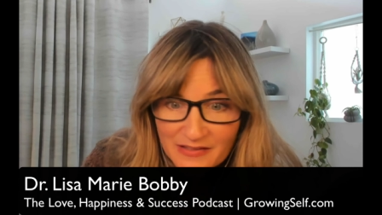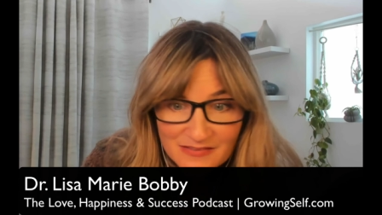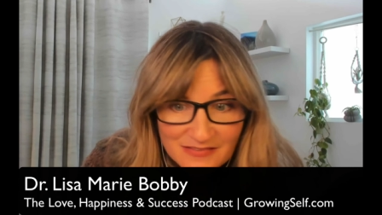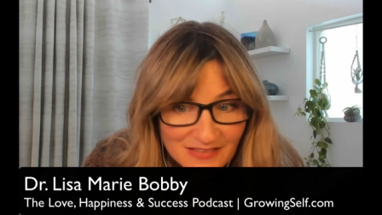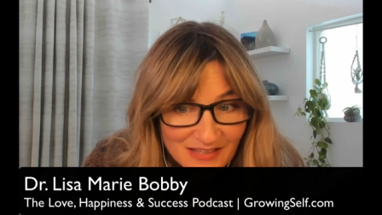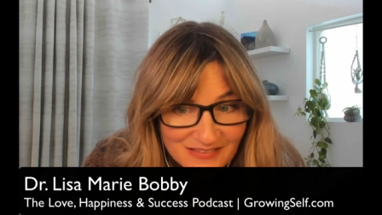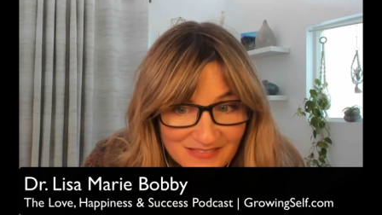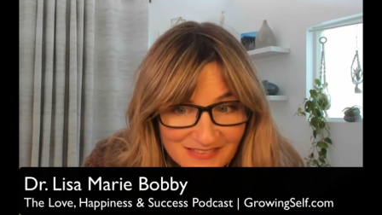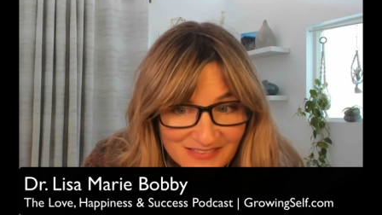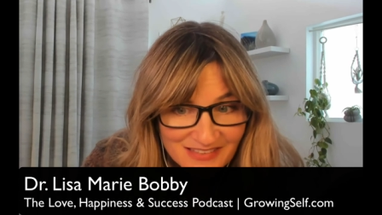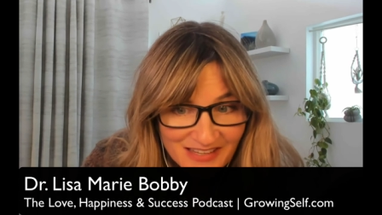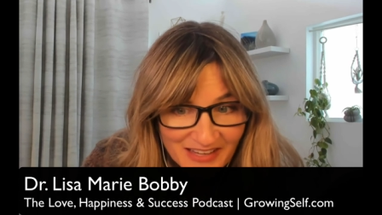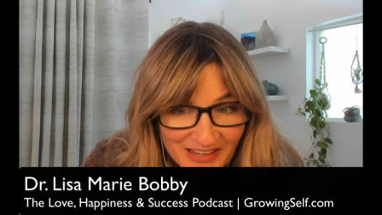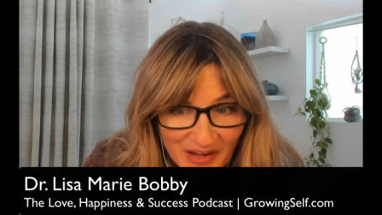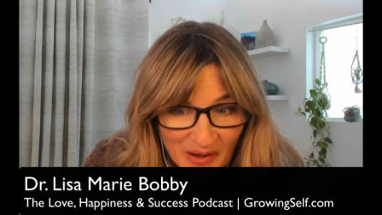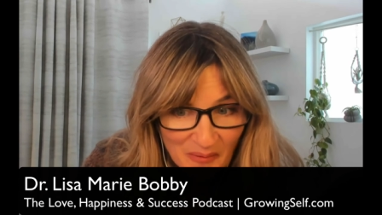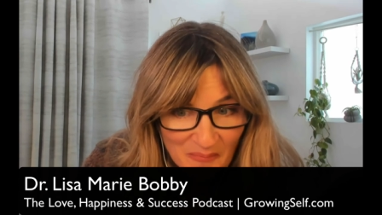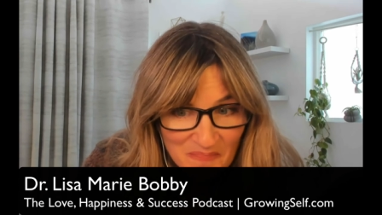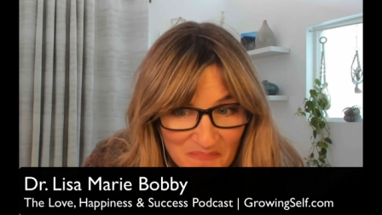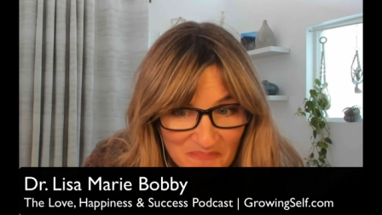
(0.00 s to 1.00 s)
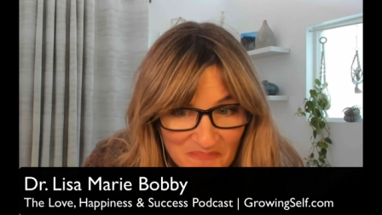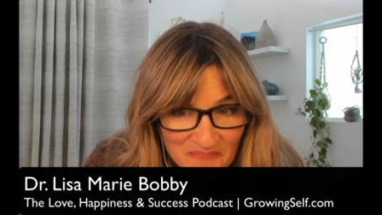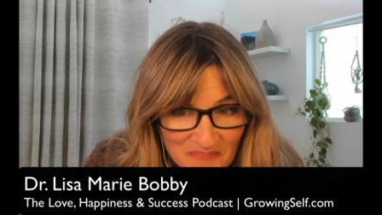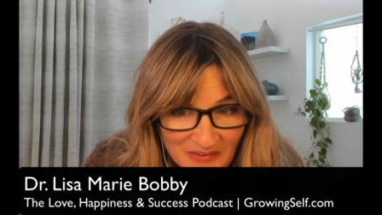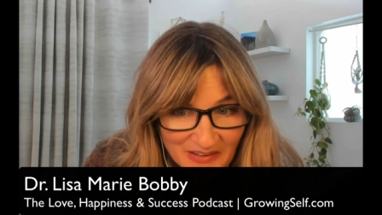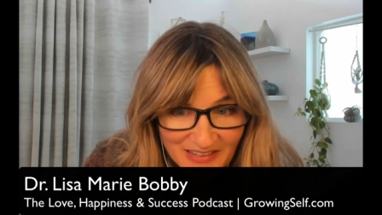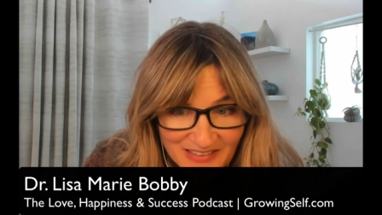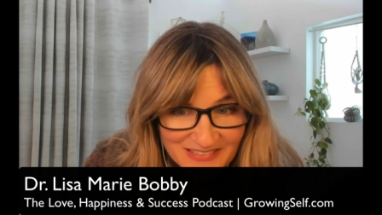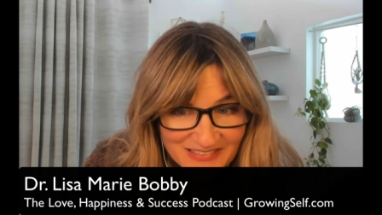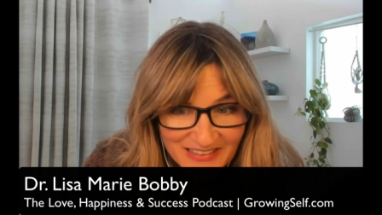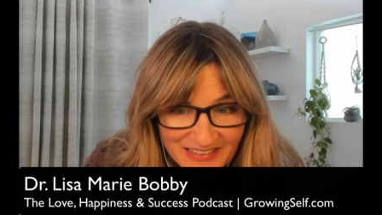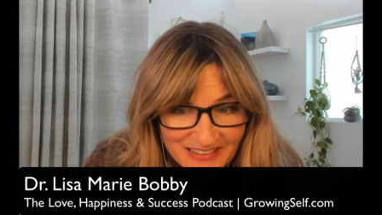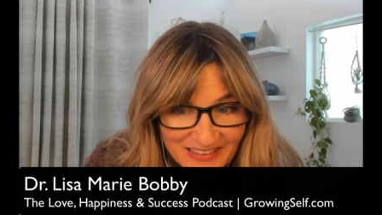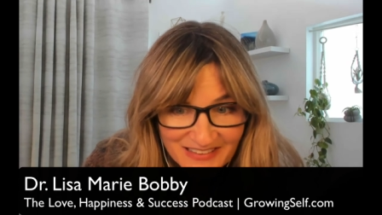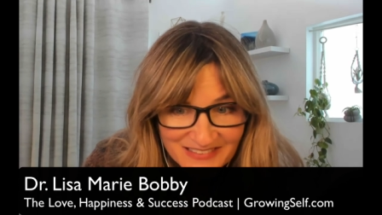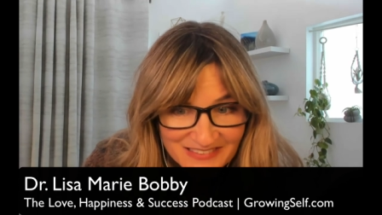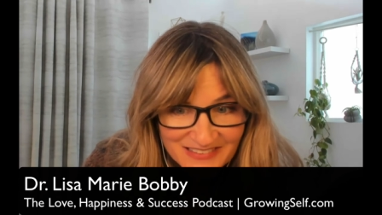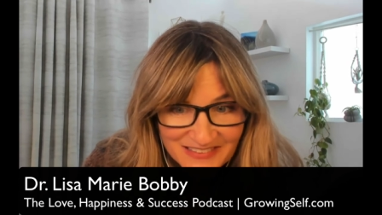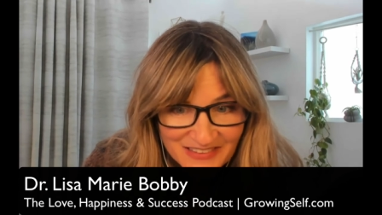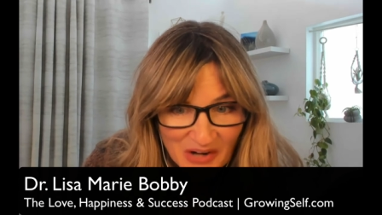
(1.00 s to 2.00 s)
sense to him because he
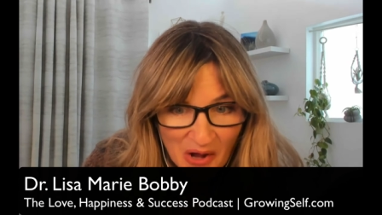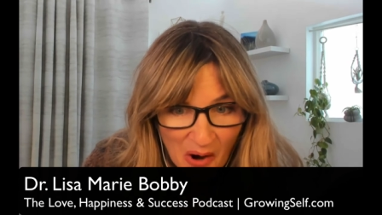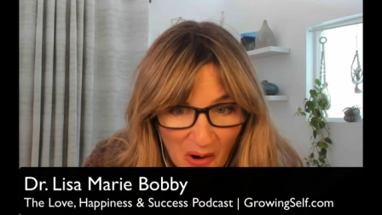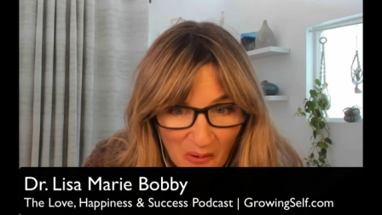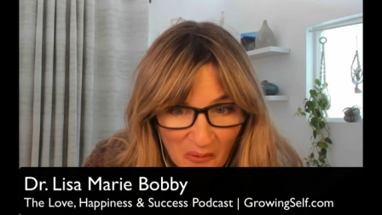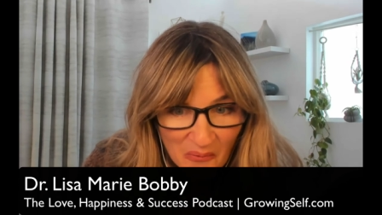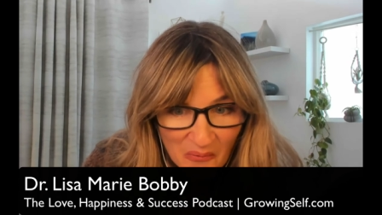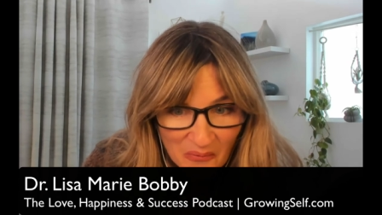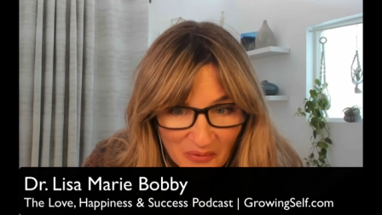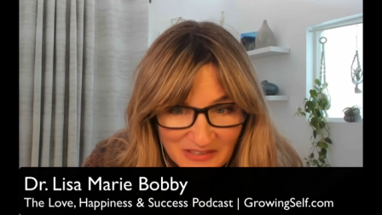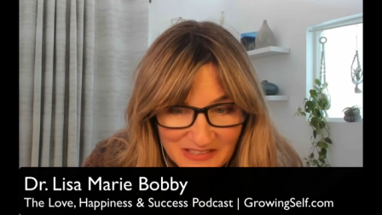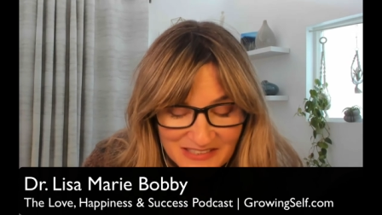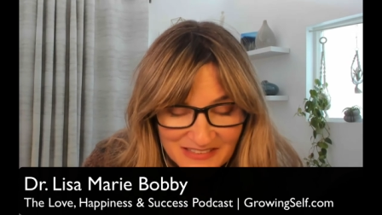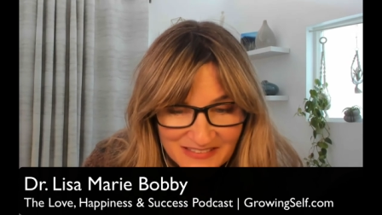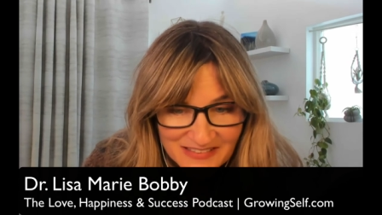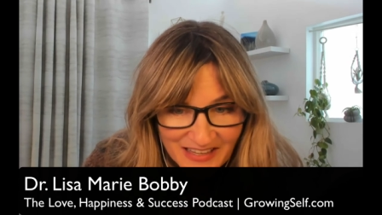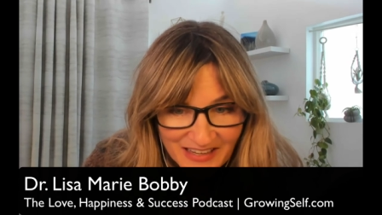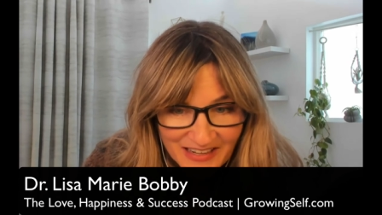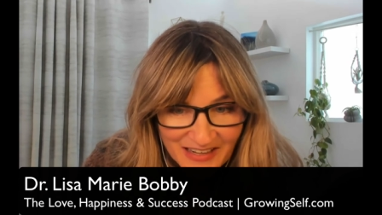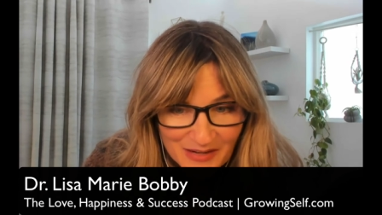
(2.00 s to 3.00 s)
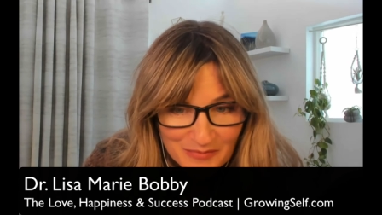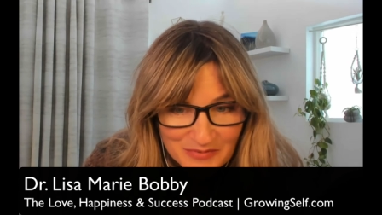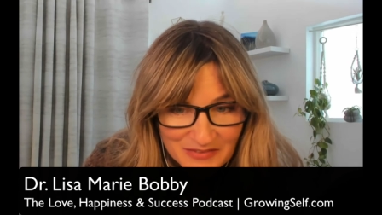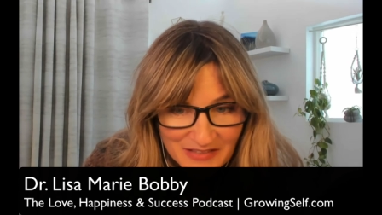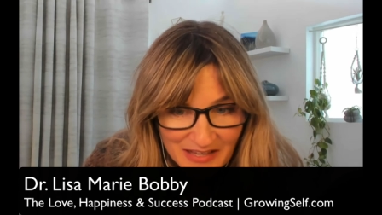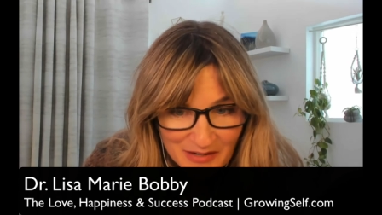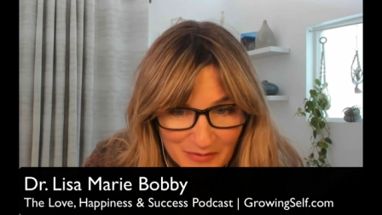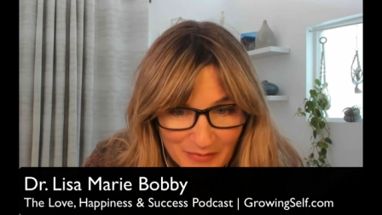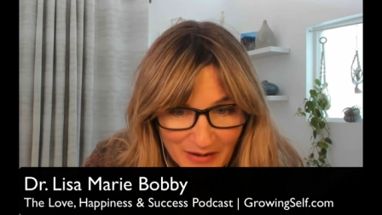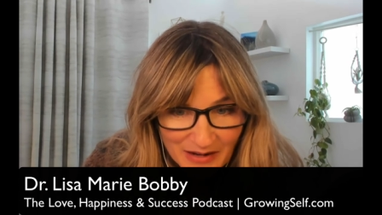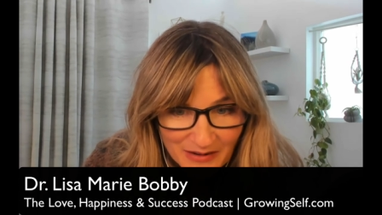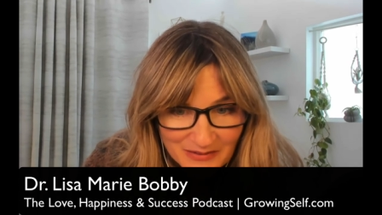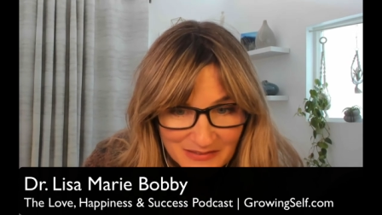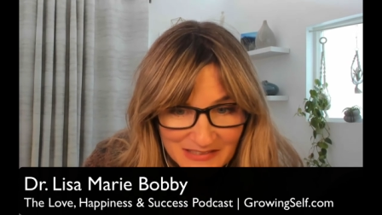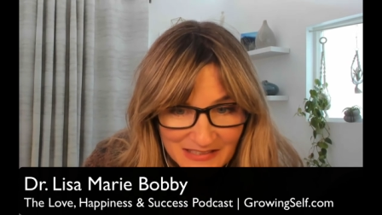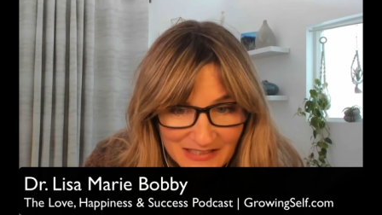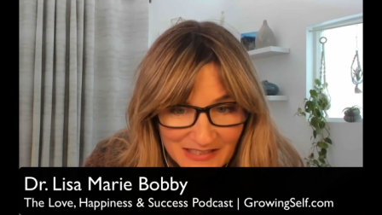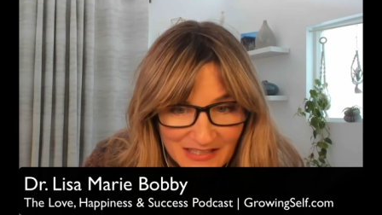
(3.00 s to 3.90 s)
doesn't know what she's getting upset about.